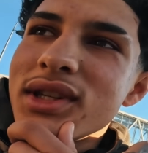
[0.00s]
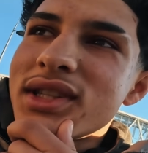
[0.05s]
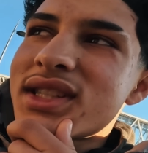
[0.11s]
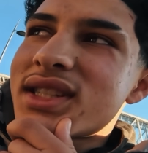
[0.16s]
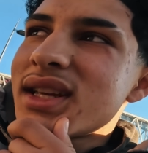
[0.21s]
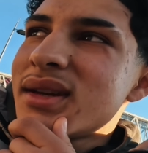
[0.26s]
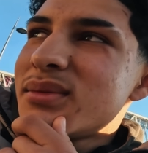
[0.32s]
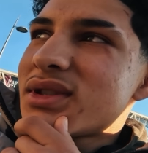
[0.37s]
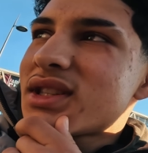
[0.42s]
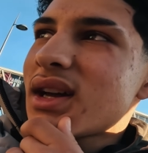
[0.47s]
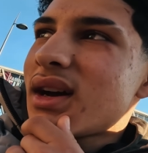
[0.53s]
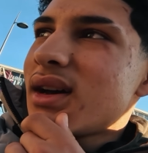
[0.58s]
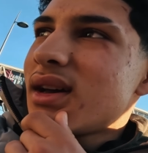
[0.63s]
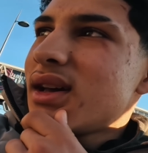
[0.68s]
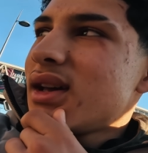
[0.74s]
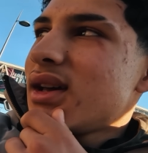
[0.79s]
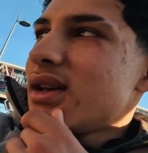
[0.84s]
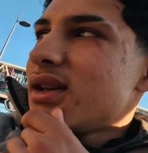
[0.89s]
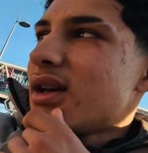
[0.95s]
all the simps out
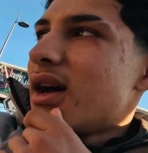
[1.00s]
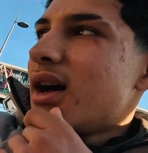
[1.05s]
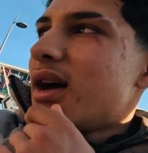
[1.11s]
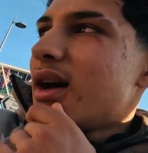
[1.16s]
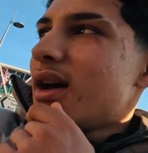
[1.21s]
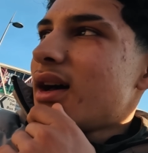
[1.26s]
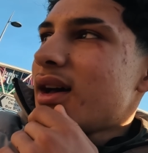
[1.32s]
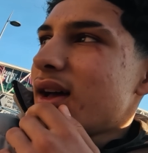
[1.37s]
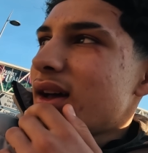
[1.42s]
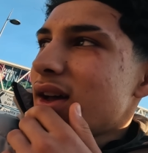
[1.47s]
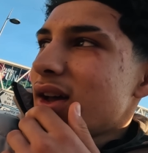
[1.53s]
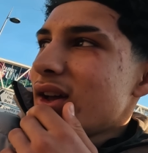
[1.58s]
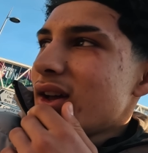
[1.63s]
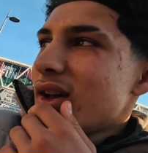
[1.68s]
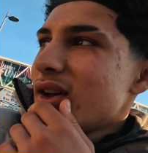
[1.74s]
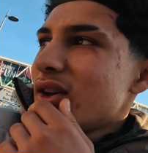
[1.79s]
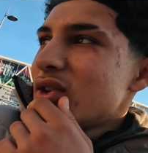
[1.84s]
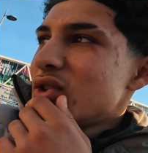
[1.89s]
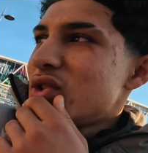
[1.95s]
here,
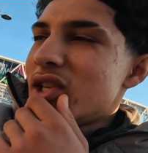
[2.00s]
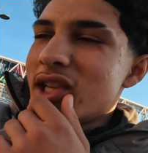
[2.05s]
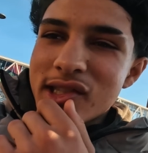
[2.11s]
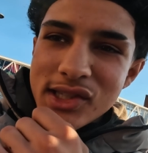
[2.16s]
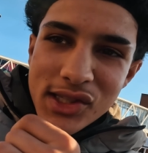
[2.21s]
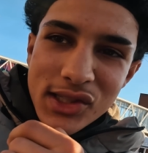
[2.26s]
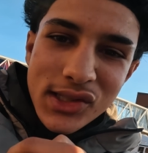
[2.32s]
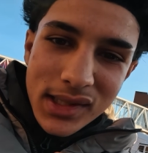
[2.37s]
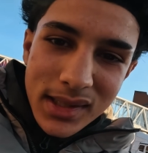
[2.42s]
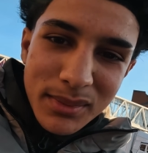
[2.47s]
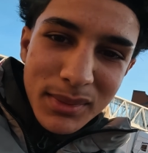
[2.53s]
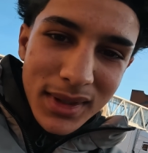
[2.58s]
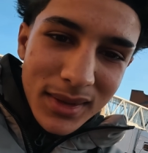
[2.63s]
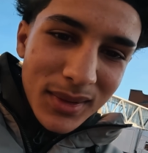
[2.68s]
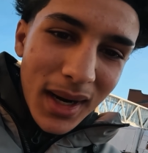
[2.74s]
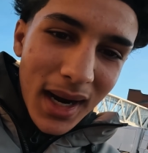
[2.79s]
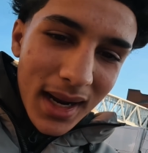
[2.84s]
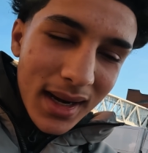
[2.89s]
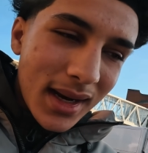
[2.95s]
yeah. Listen to me
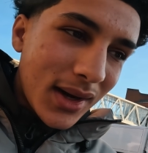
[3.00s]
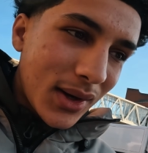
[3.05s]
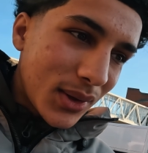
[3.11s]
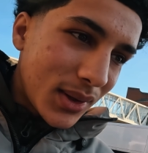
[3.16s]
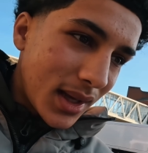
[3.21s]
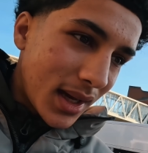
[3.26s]
right now,